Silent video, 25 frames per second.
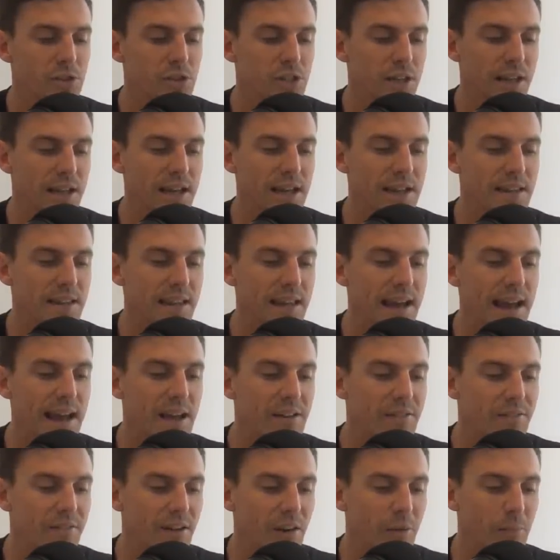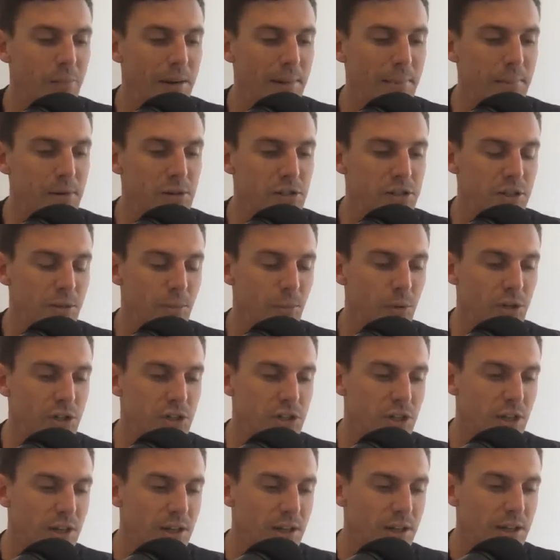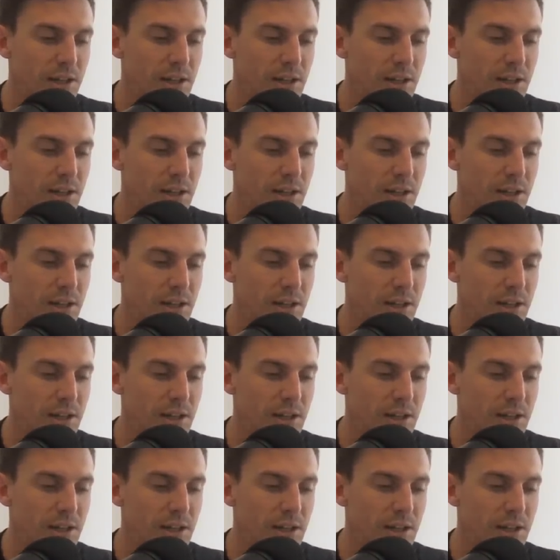and check out the AFL membership, which